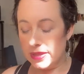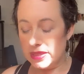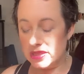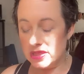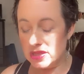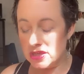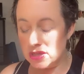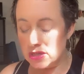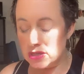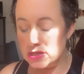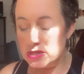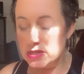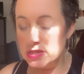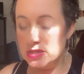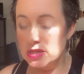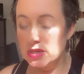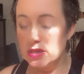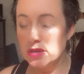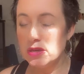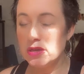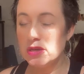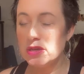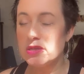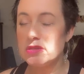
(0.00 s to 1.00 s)
but
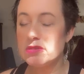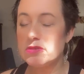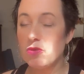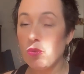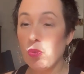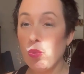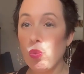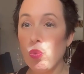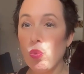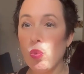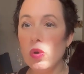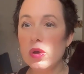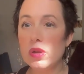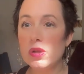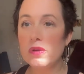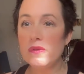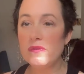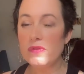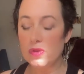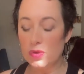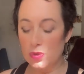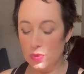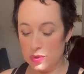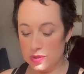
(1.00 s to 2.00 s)
this is one
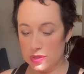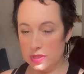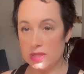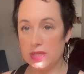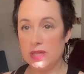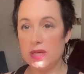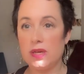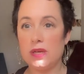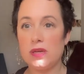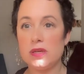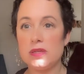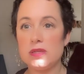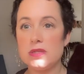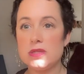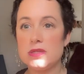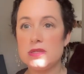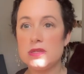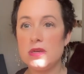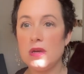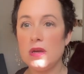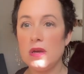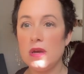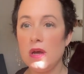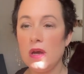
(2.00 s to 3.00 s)
of those
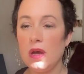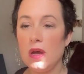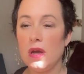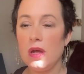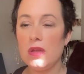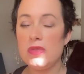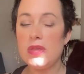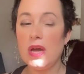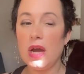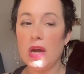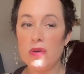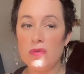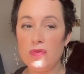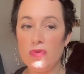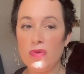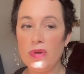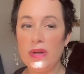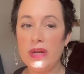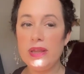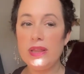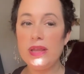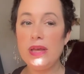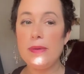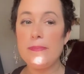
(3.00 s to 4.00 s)
things
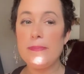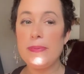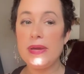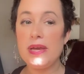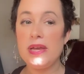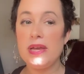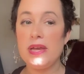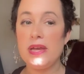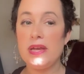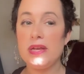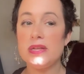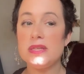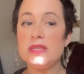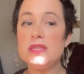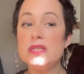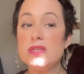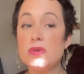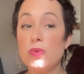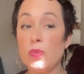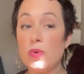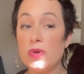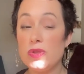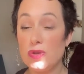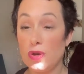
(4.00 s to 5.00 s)
that really
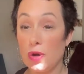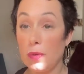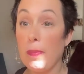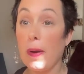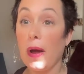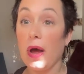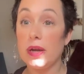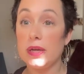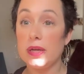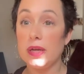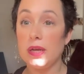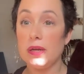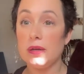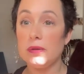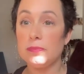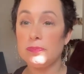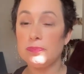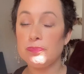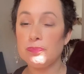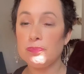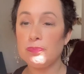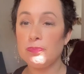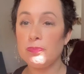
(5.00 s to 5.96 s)
begins with your body.